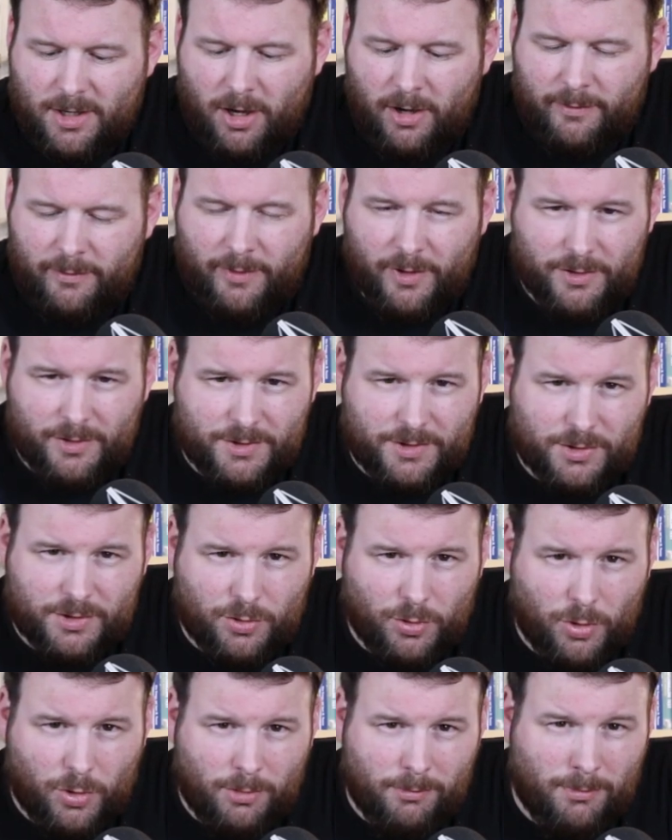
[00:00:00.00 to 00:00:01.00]
Carphone
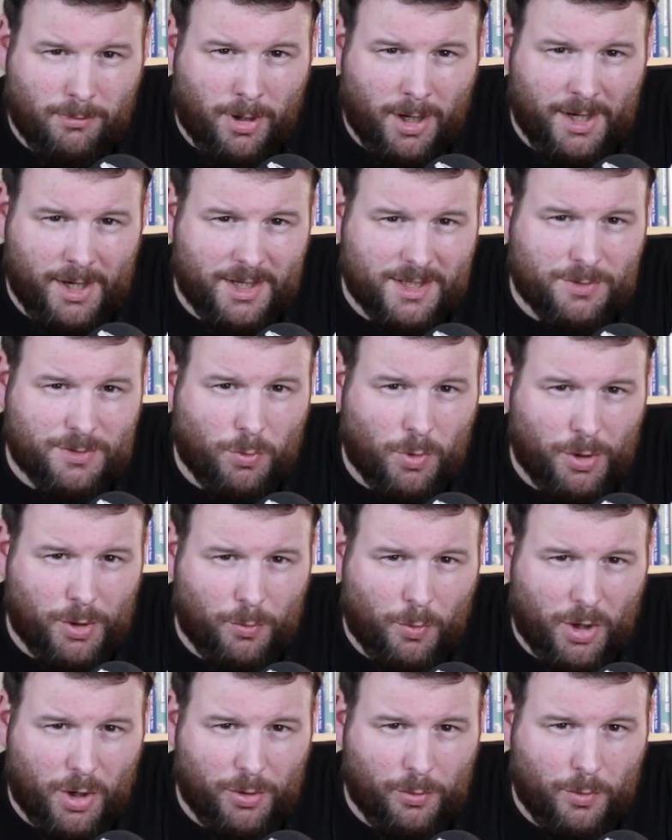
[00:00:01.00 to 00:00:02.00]
score minus
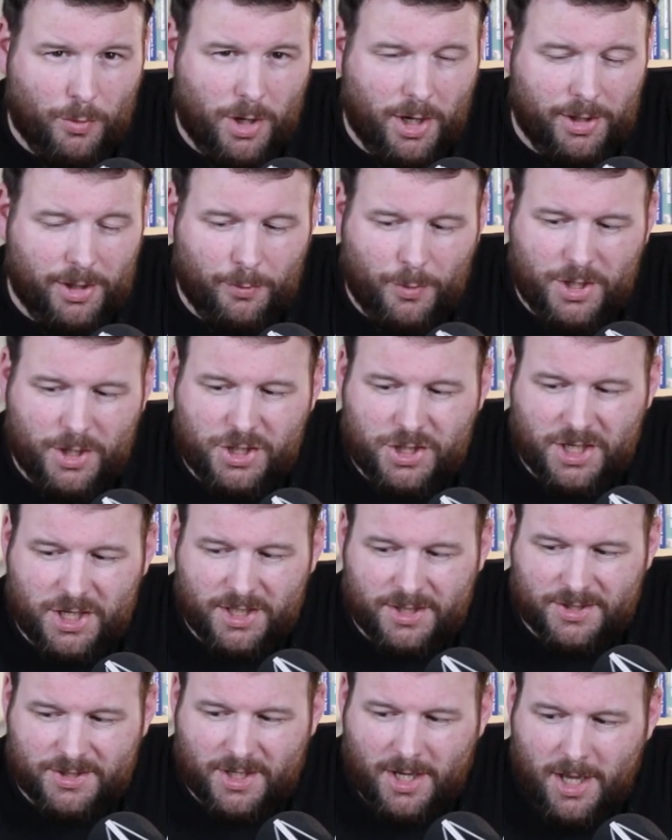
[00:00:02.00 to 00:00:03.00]
111, which
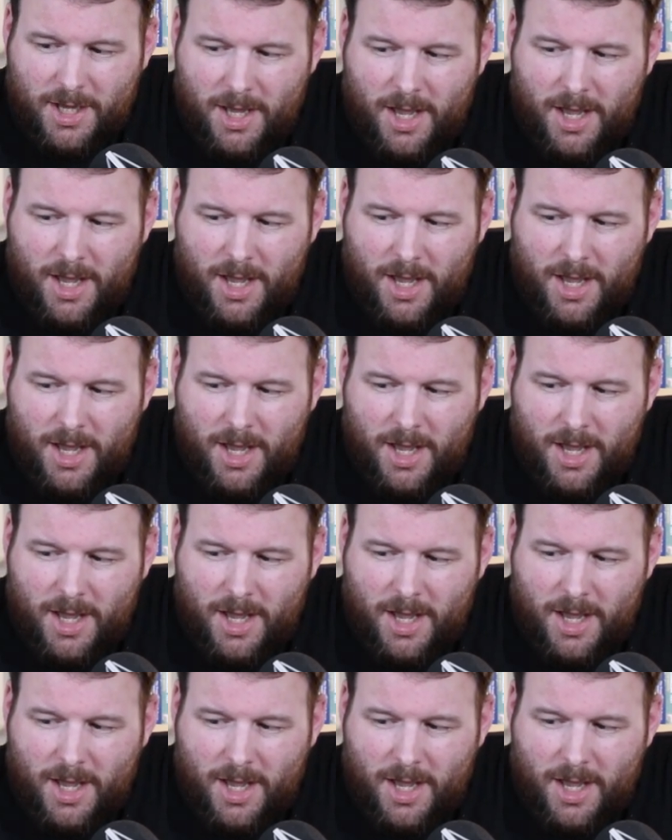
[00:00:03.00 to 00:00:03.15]
is